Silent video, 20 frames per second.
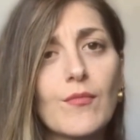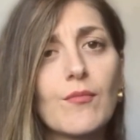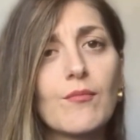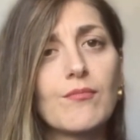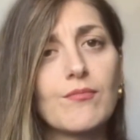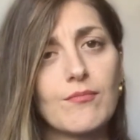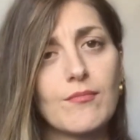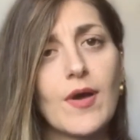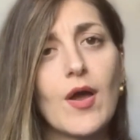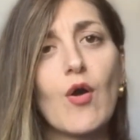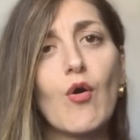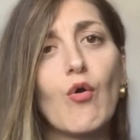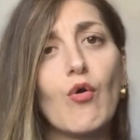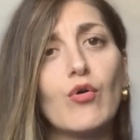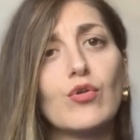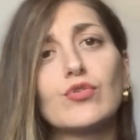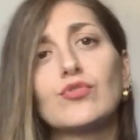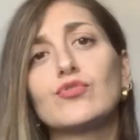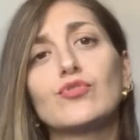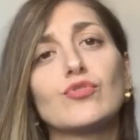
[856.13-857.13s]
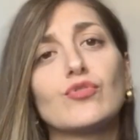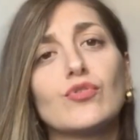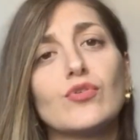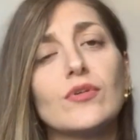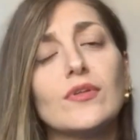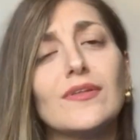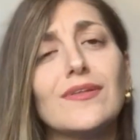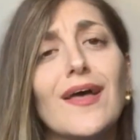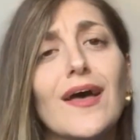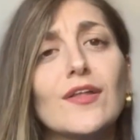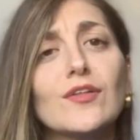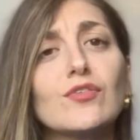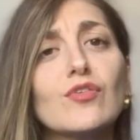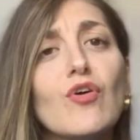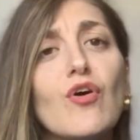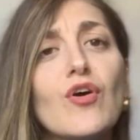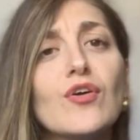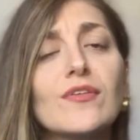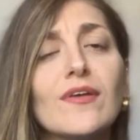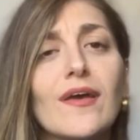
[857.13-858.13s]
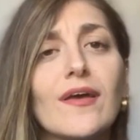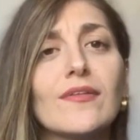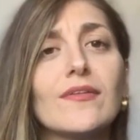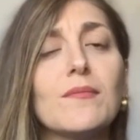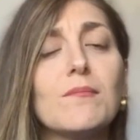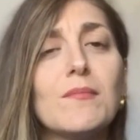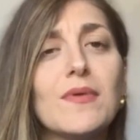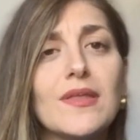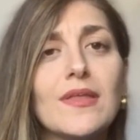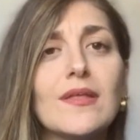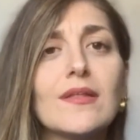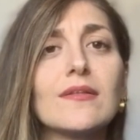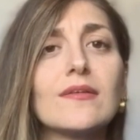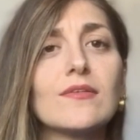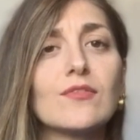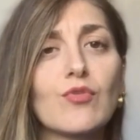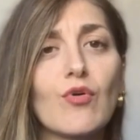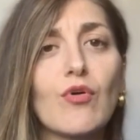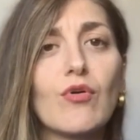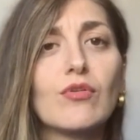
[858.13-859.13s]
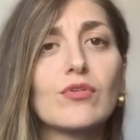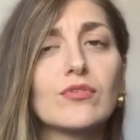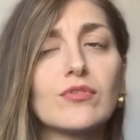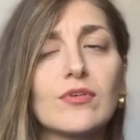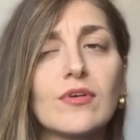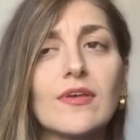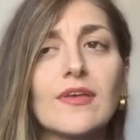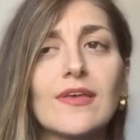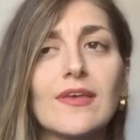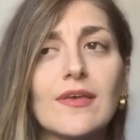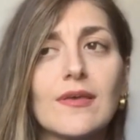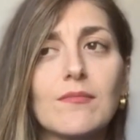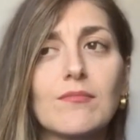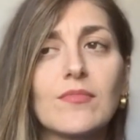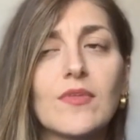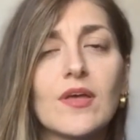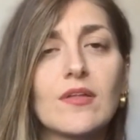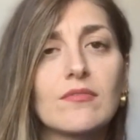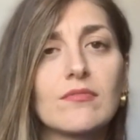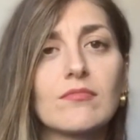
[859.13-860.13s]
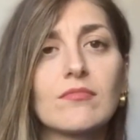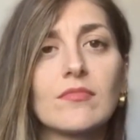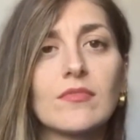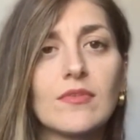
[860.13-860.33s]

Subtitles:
my old landlord, and immediately told him that,